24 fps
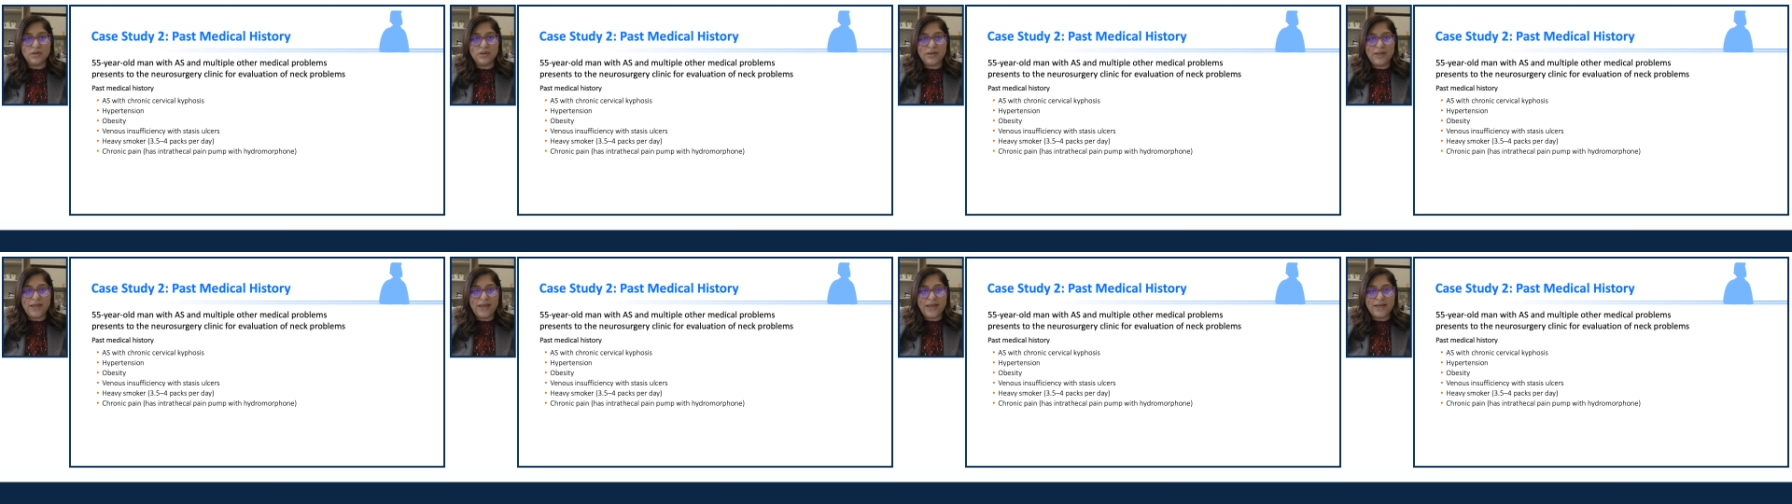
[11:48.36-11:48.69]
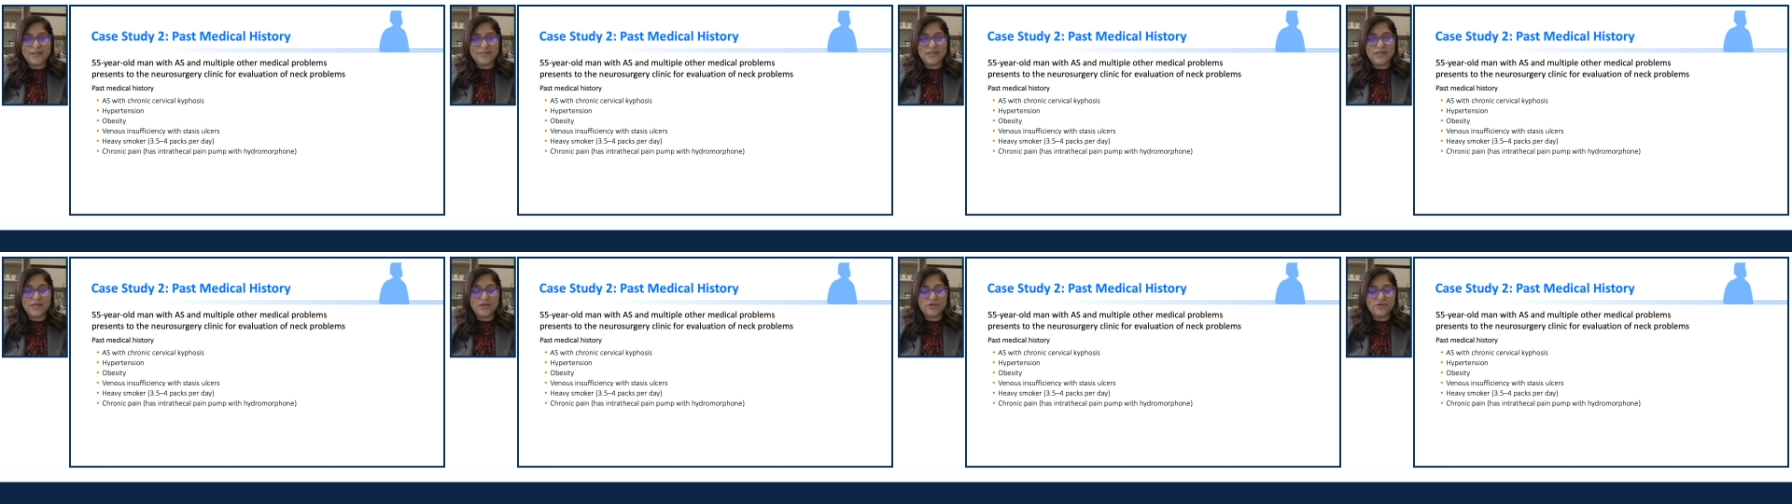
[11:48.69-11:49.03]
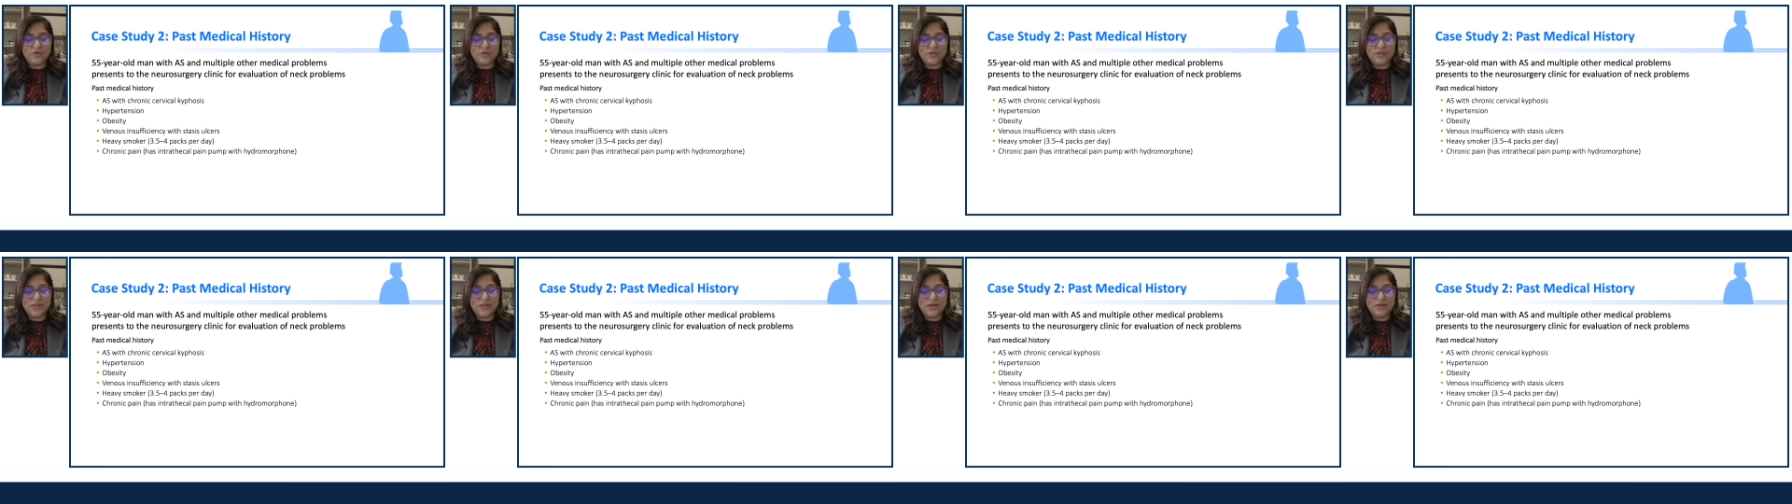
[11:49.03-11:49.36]
has an
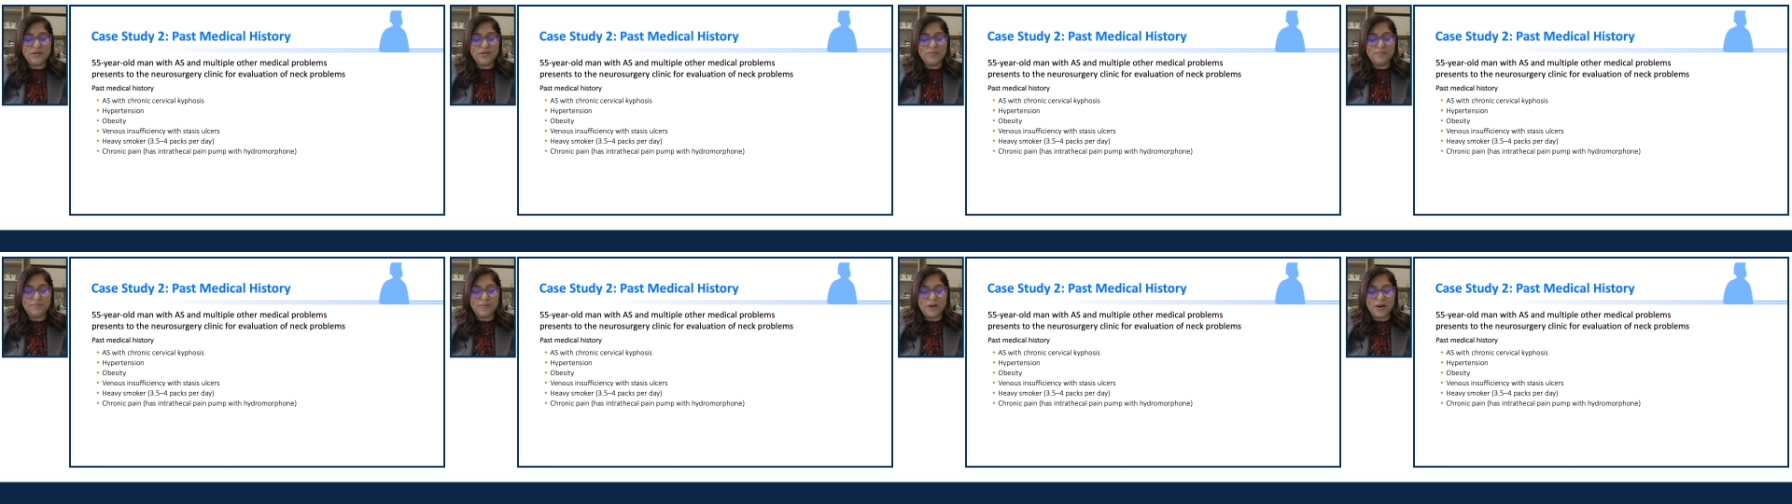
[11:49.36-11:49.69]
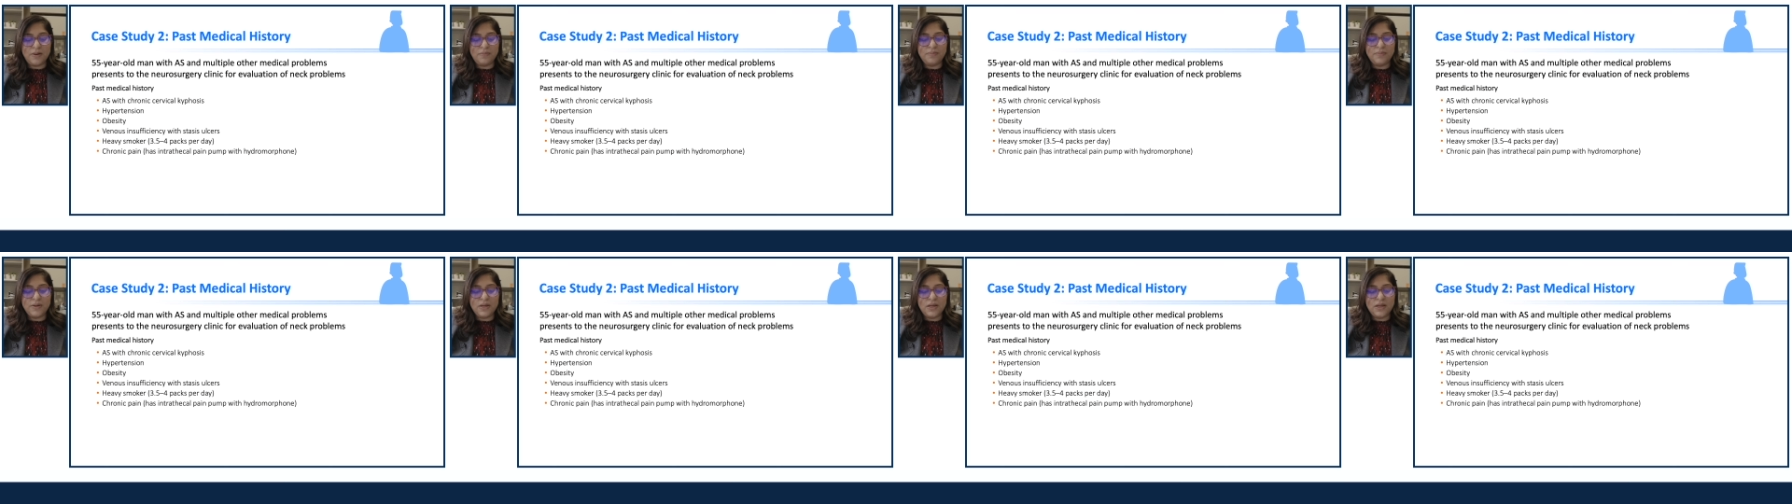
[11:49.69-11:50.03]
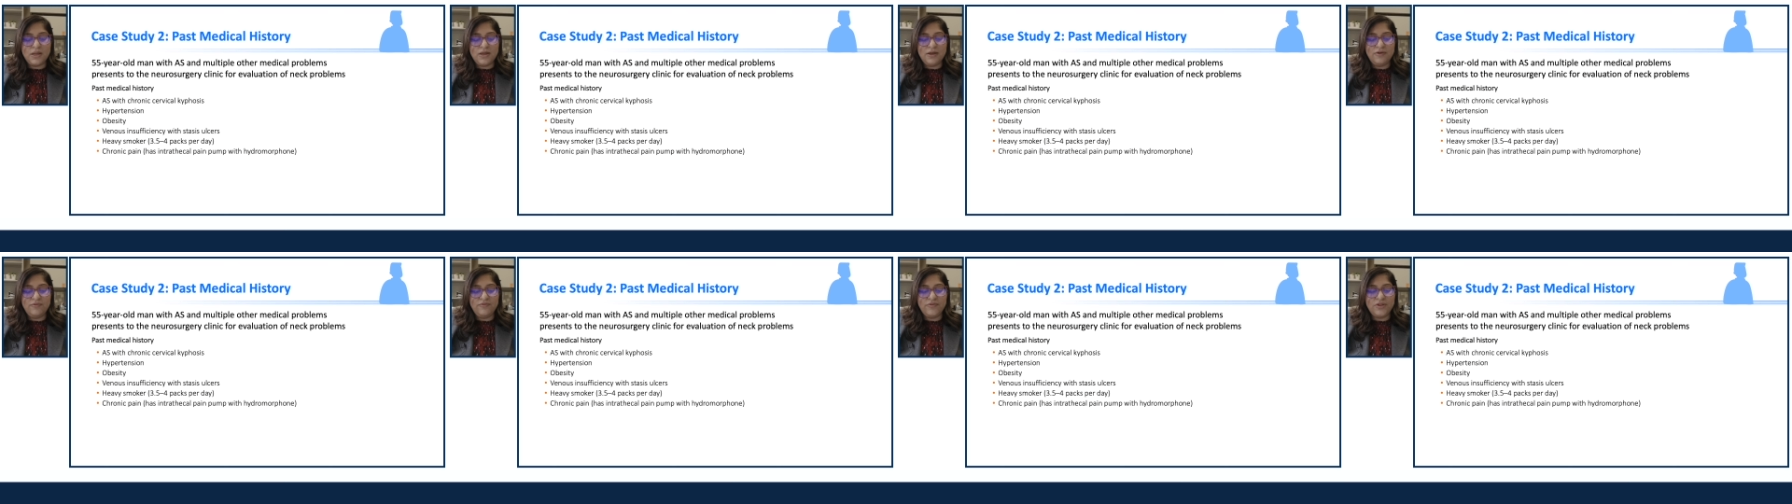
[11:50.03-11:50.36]
intrathecal pump
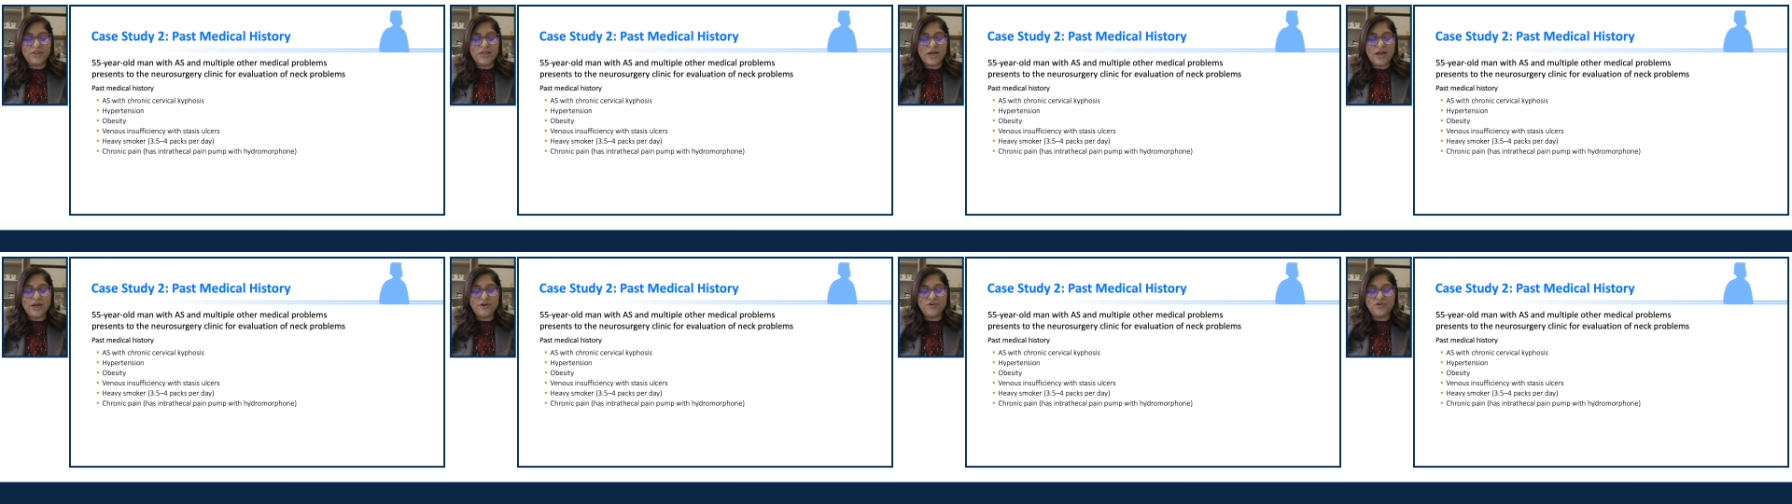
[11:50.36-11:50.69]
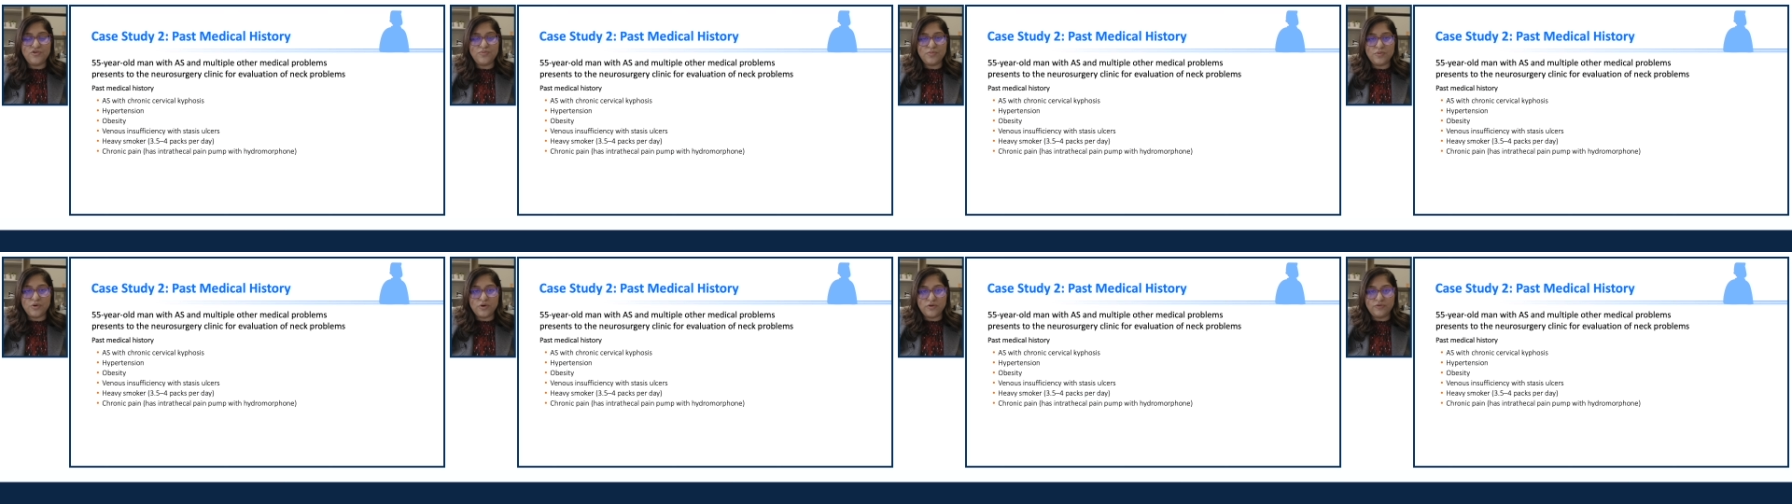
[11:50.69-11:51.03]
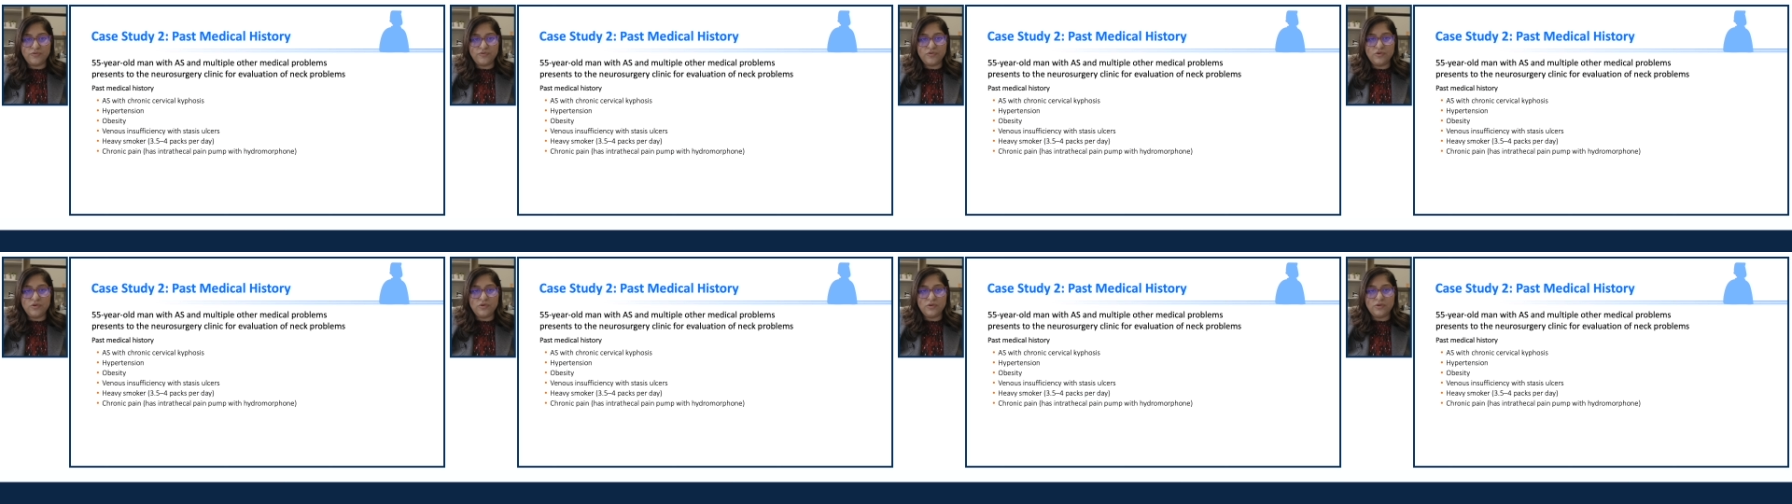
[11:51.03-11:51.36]
with
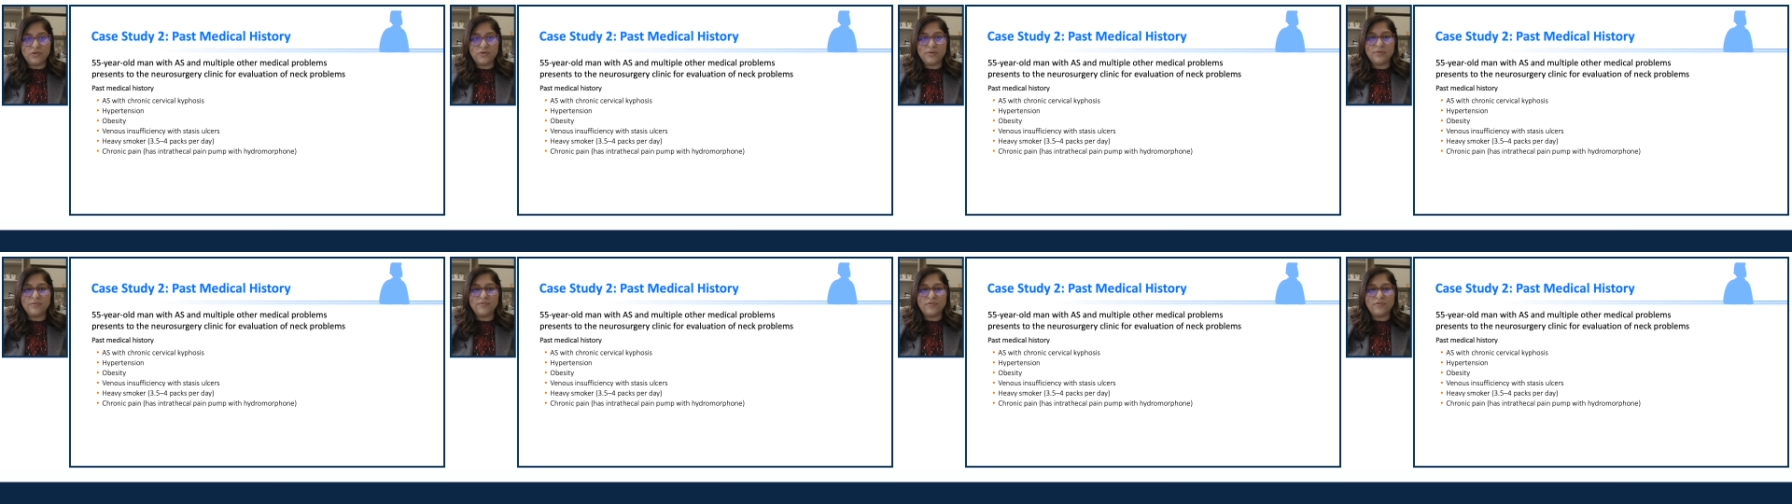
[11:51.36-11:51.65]
hydromorphone